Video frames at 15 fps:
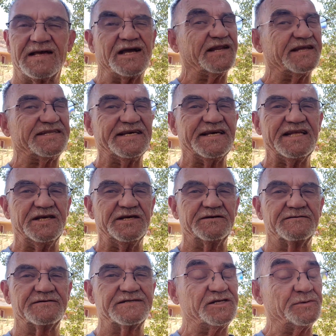Gotta tell you,
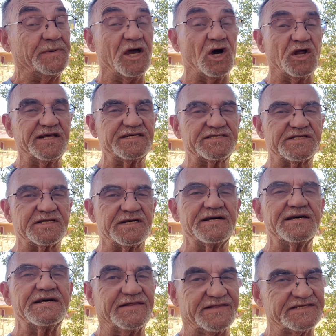to be honest,
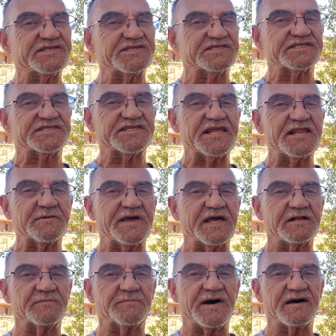this is a
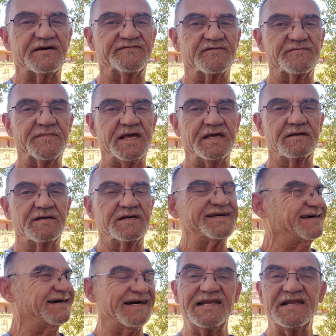sentimental buy for me.
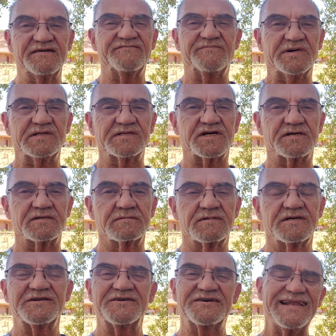I love biltong.
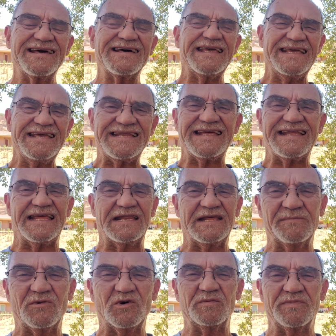Not allowed to eat it
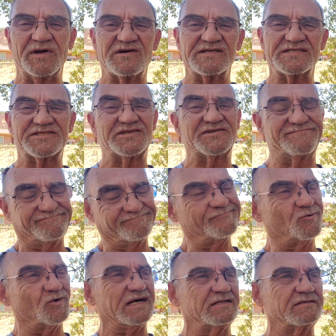anymore because,
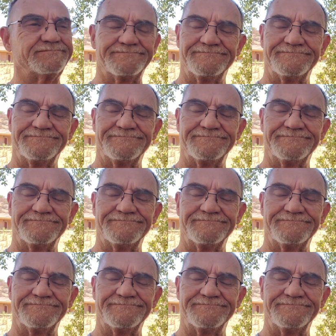well,